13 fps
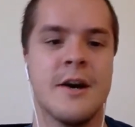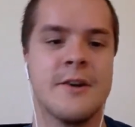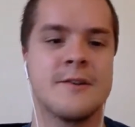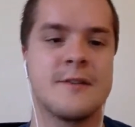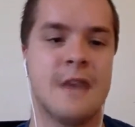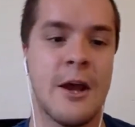
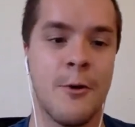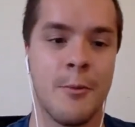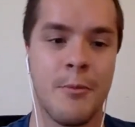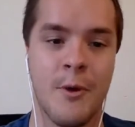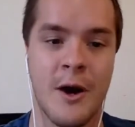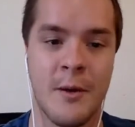scale
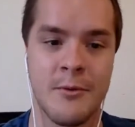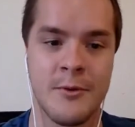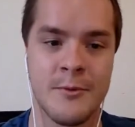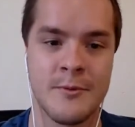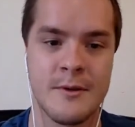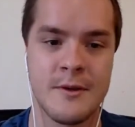
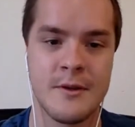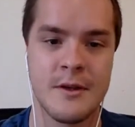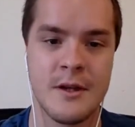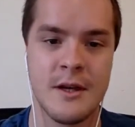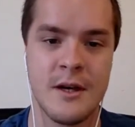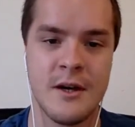
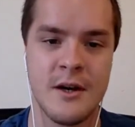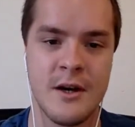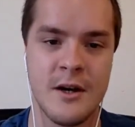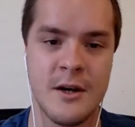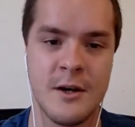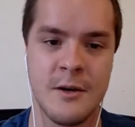problems
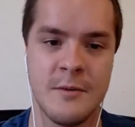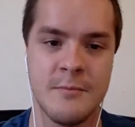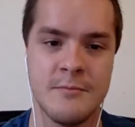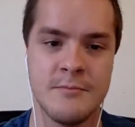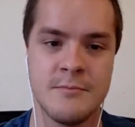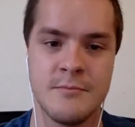in